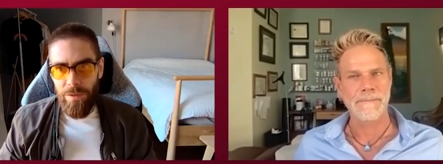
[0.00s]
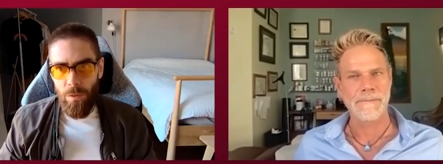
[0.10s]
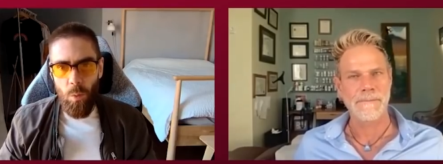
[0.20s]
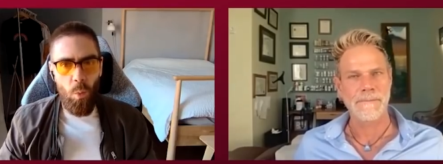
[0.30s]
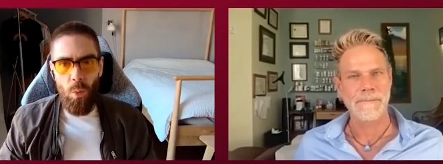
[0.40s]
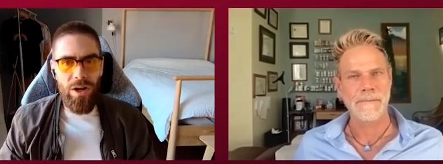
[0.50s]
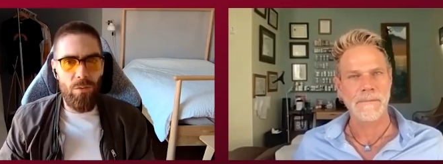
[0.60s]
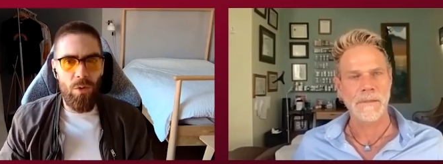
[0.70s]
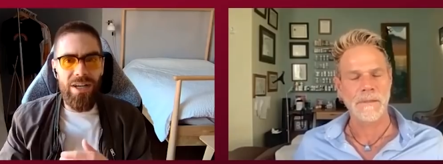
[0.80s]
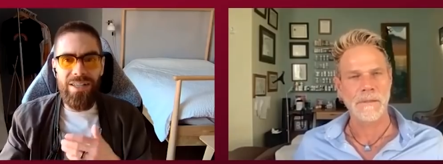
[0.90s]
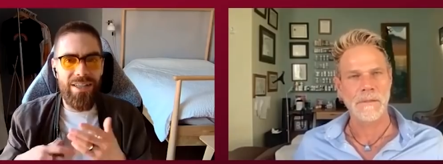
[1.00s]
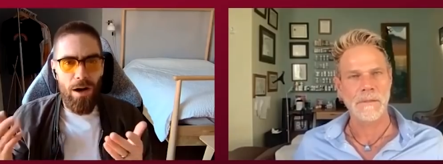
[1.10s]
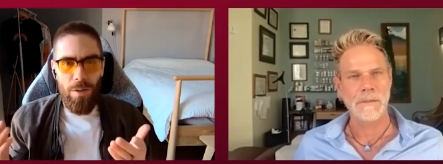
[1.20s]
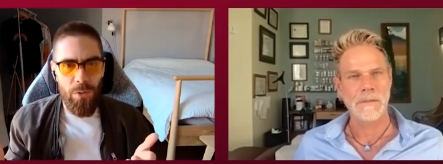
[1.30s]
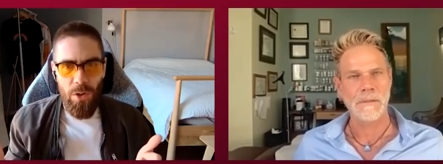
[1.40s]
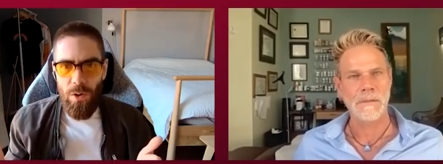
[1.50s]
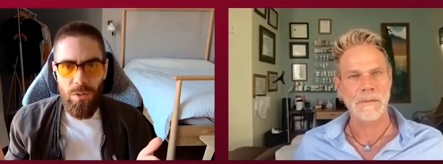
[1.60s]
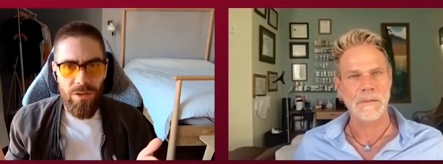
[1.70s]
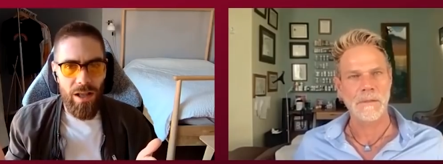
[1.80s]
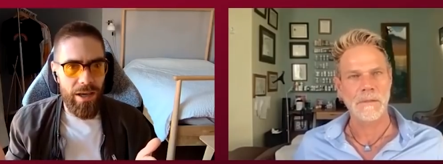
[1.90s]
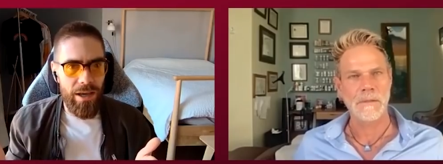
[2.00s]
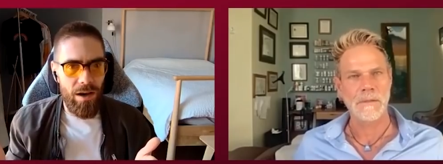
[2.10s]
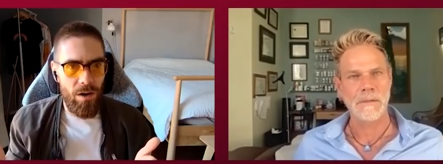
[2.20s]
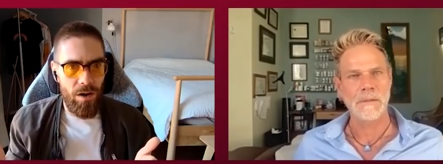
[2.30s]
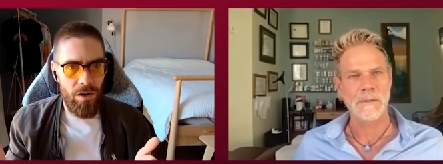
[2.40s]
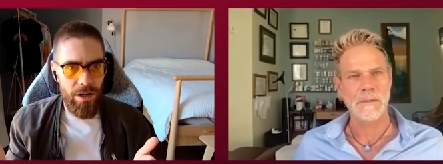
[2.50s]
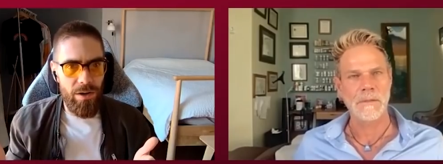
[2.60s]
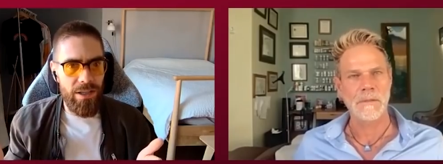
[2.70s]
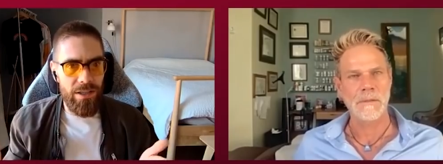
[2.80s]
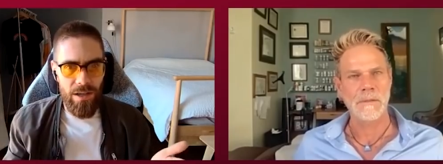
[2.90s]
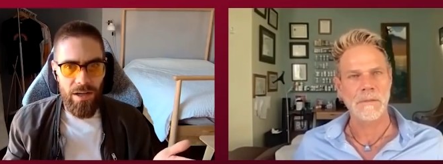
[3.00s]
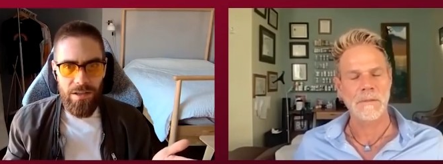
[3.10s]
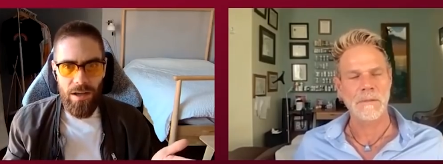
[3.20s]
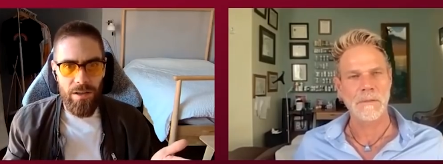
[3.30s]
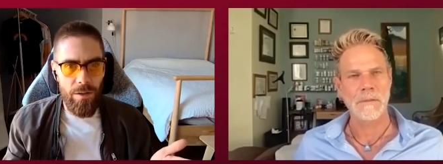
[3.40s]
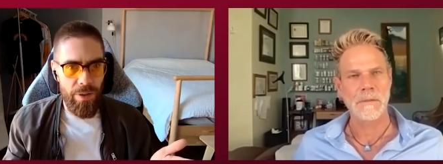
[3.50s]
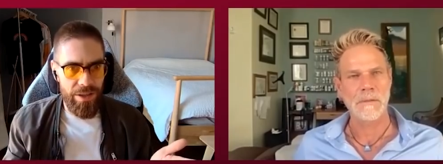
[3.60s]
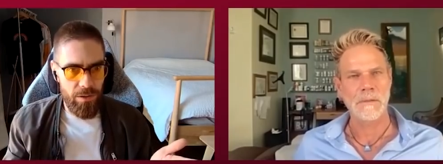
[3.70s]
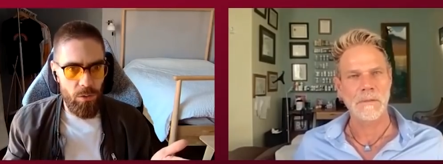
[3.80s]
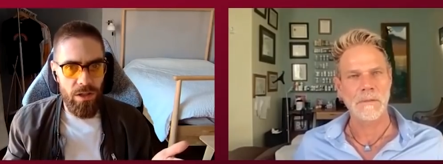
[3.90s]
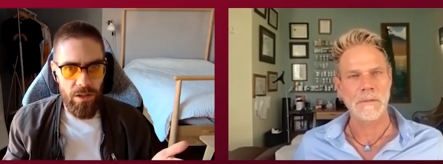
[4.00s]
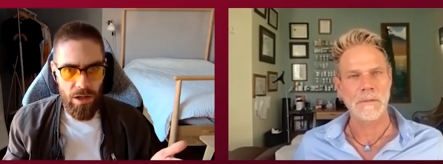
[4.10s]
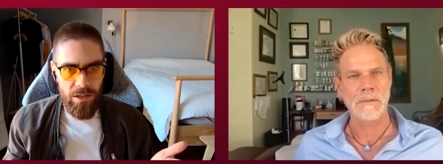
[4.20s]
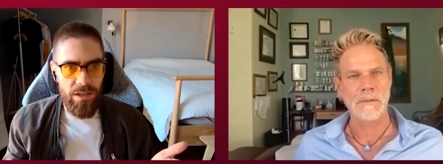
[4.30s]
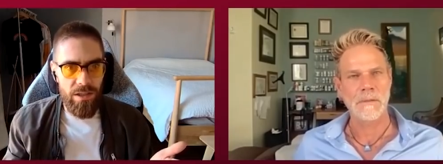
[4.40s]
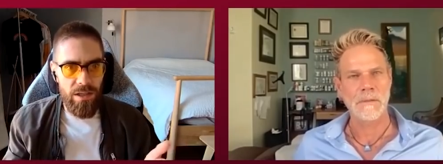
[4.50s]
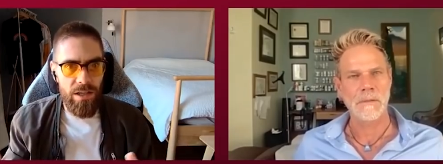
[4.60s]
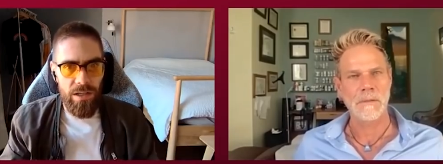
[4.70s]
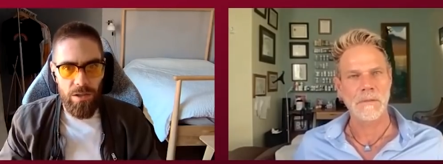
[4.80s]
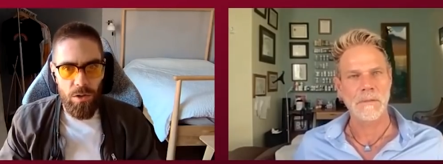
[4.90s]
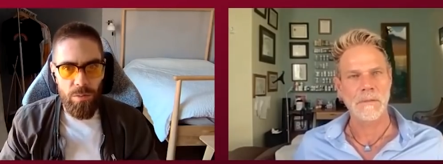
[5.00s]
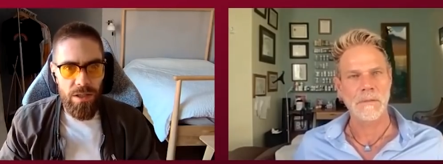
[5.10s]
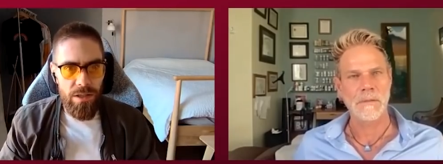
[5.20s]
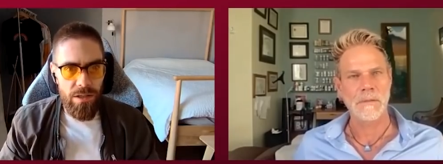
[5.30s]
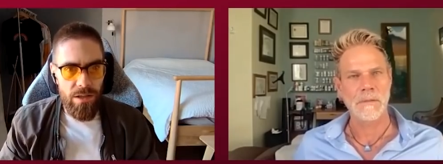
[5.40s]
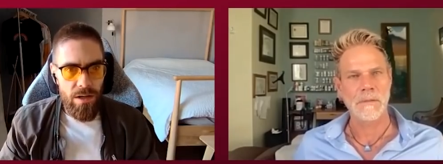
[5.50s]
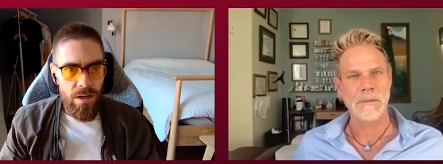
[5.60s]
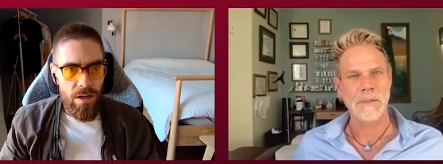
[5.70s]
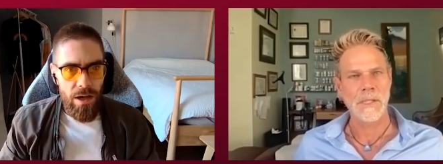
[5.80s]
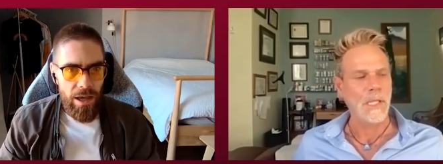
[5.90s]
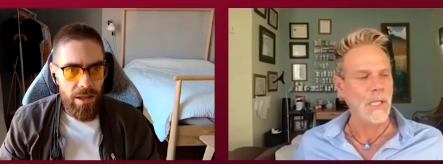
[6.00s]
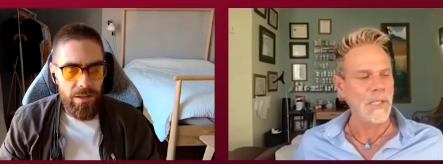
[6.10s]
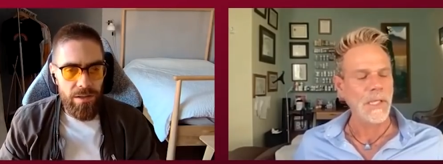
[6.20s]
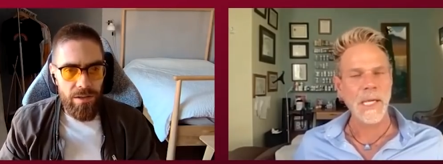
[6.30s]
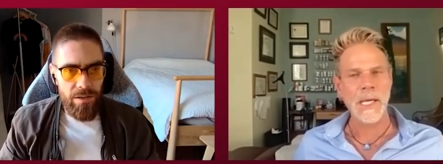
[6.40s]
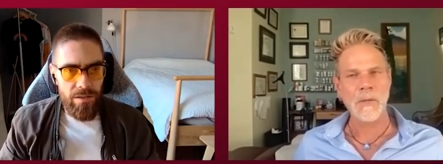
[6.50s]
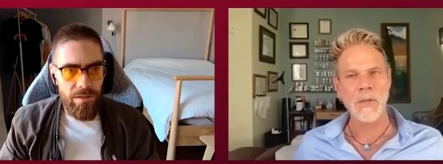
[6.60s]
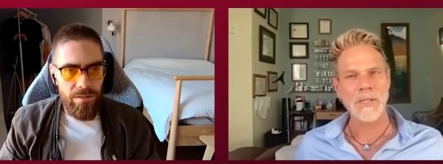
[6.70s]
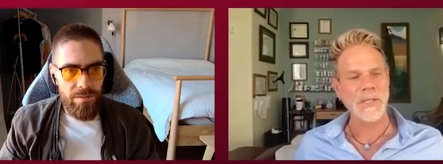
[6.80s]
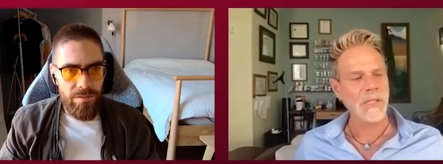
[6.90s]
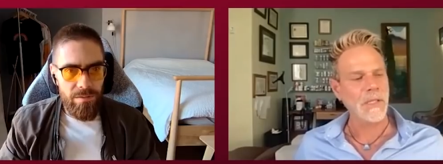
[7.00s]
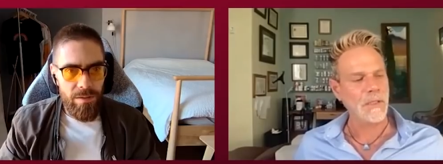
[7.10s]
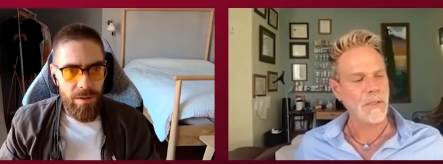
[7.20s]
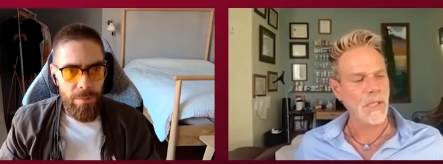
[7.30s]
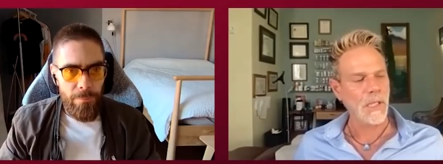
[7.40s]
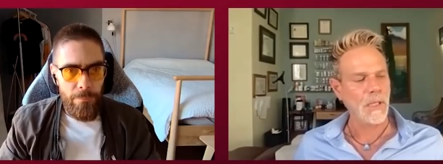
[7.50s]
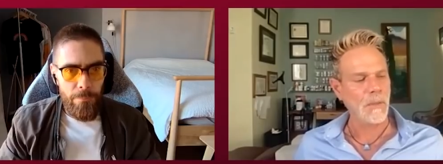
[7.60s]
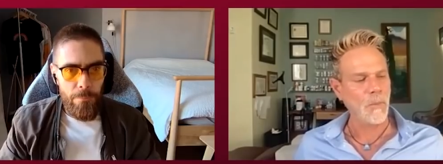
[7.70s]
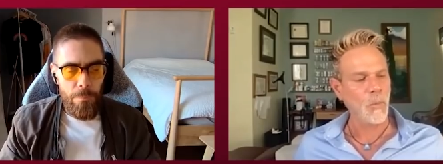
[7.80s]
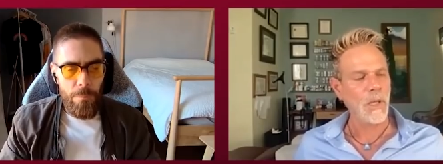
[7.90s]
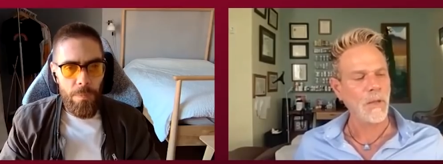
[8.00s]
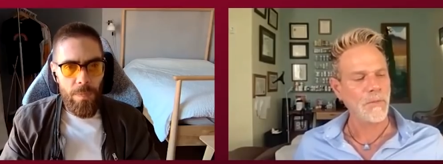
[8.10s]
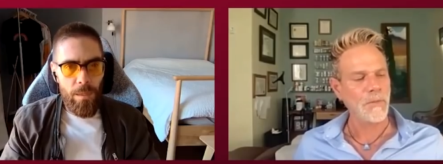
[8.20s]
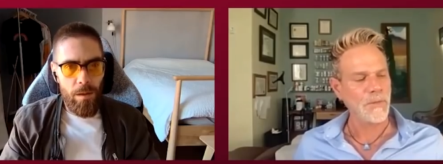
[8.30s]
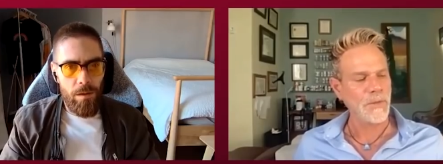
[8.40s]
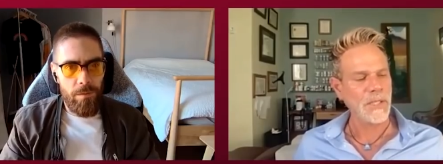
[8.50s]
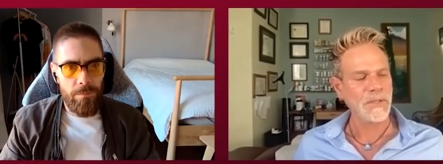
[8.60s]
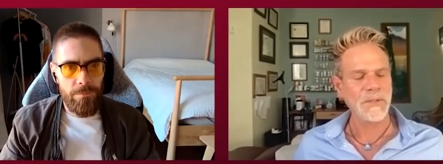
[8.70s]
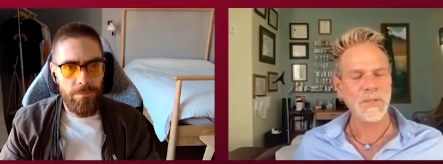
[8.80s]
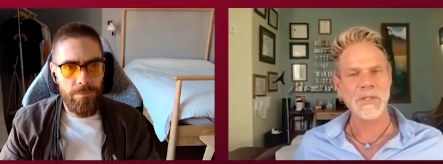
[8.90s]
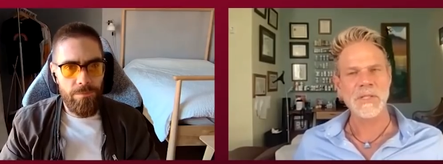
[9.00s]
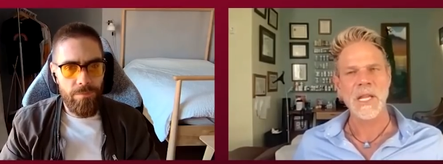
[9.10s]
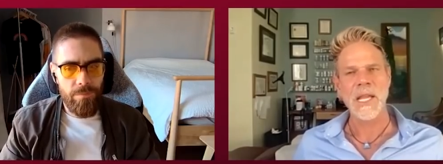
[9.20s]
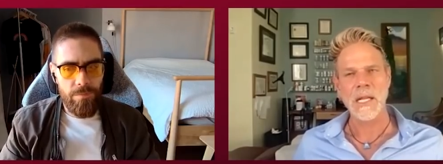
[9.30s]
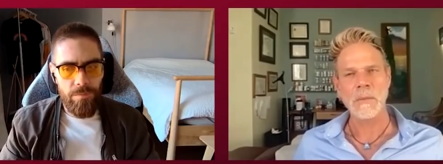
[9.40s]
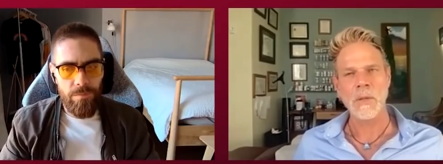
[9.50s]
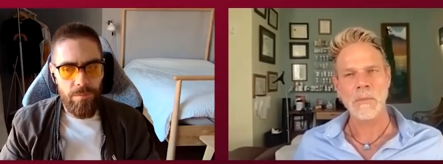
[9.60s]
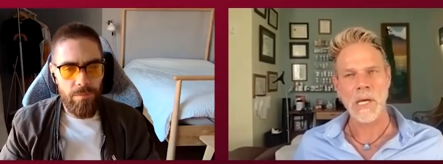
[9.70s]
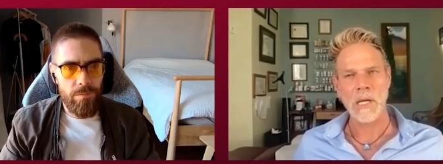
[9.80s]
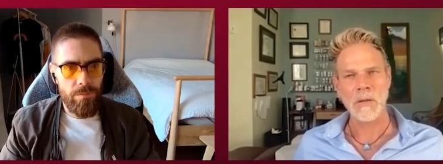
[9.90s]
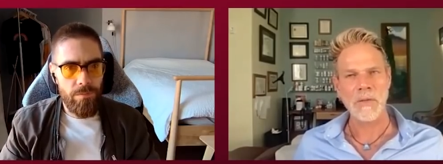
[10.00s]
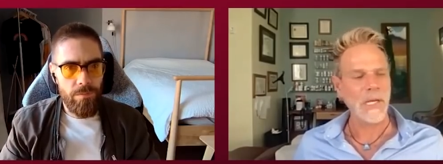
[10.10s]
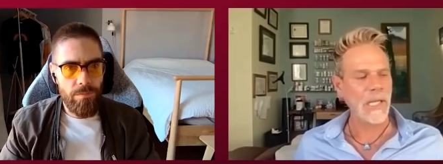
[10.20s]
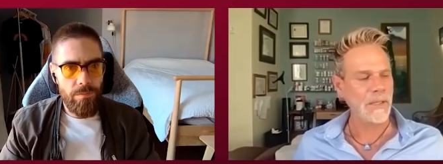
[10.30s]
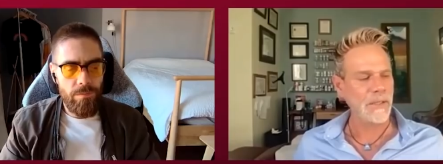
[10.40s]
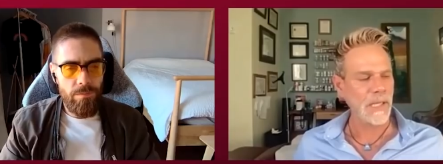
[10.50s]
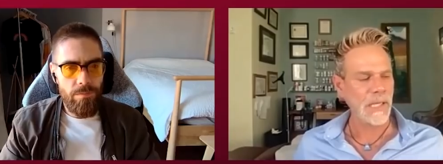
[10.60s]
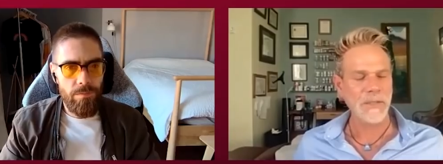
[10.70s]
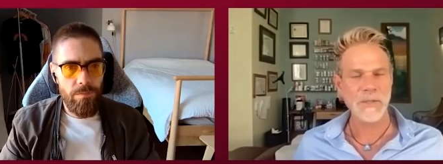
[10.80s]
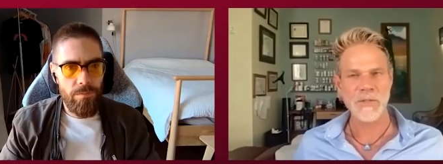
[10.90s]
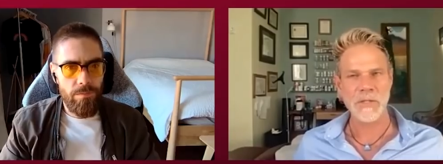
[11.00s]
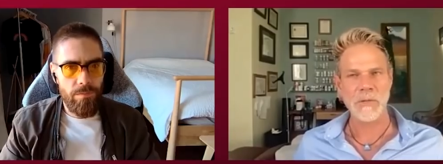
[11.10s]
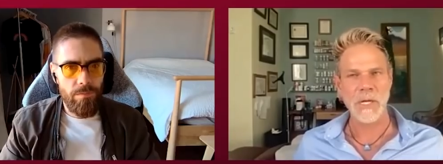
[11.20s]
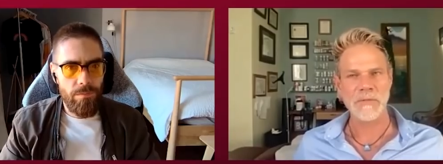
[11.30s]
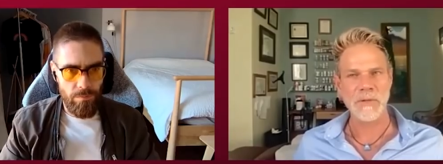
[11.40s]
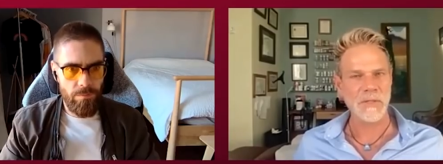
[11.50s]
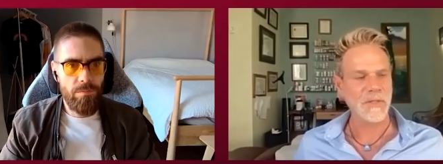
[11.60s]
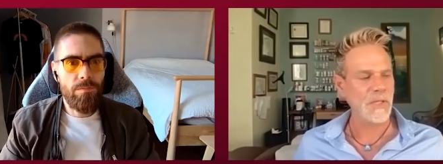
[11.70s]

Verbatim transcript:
Speaker 1: what what is the upper dose? like? Are, are there any studies on melatonin toxicity in humans?
Speaker 2: And yeah, they did it. Um, well, they there's an animal model that I I usually reference,